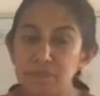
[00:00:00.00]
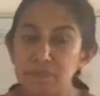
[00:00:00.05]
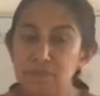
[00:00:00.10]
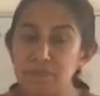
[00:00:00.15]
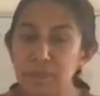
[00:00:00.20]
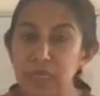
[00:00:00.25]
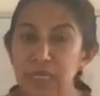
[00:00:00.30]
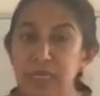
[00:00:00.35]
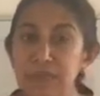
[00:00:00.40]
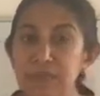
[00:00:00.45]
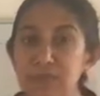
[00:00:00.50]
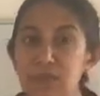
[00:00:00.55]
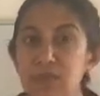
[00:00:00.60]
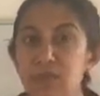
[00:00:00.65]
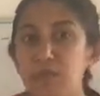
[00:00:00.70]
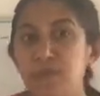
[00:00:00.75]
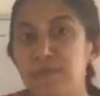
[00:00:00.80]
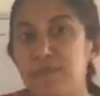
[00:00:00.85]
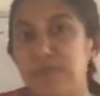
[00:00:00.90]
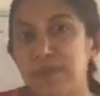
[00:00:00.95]
history
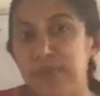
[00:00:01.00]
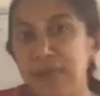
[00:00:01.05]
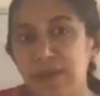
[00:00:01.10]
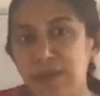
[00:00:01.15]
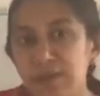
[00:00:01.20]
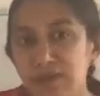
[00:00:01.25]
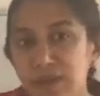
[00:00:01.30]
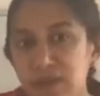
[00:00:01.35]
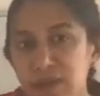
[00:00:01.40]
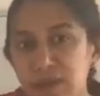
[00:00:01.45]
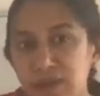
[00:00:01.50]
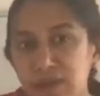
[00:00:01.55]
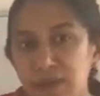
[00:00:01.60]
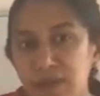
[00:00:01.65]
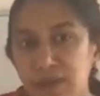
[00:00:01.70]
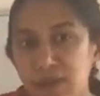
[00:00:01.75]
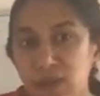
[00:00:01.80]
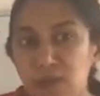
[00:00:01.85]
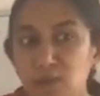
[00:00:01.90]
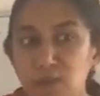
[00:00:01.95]
of slavery.
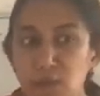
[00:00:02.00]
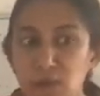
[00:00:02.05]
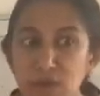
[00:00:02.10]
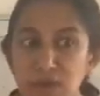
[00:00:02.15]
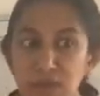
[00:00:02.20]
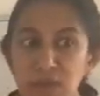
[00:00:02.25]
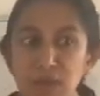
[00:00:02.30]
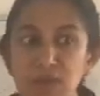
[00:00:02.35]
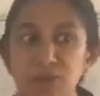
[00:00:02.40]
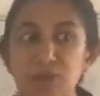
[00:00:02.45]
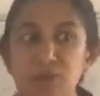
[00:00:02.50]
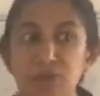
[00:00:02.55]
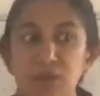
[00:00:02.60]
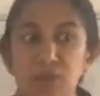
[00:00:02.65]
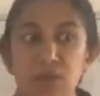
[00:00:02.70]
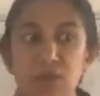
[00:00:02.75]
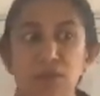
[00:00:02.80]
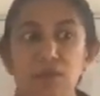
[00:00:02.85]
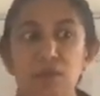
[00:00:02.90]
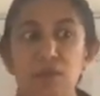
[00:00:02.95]
They wanted to
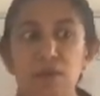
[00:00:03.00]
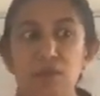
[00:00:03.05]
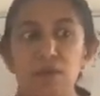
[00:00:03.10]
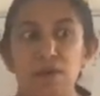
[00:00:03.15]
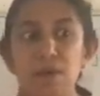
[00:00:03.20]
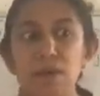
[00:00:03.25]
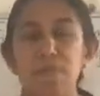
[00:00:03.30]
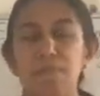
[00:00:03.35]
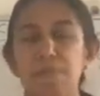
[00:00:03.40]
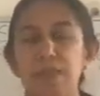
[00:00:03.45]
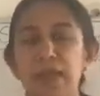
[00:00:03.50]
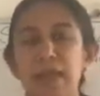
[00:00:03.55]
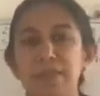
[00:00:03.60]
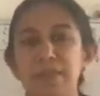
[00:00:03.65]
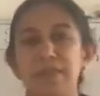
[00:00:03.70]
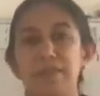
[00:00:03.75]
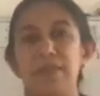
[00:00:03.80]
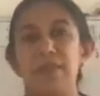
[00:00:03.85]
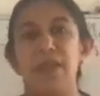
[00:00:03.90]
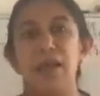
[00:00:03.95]
treat all
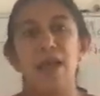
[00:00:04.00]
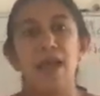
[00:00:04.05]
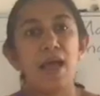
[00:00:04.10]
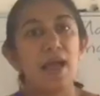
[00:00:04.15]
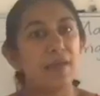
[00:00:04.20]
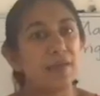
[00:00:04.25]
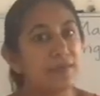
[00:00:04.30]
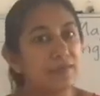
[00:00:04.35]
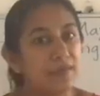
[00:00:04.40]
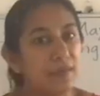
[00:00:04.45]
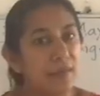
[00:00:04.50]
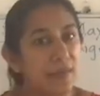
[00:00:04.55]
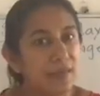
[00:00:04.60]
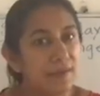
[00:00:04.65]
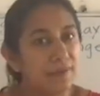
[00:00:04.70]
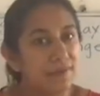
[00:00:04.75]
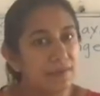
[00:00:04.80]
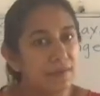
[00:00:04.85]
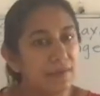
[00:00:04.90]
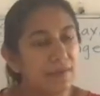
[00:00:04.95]
blacks as
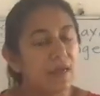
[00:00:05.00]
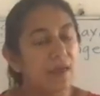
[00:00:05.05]
slaves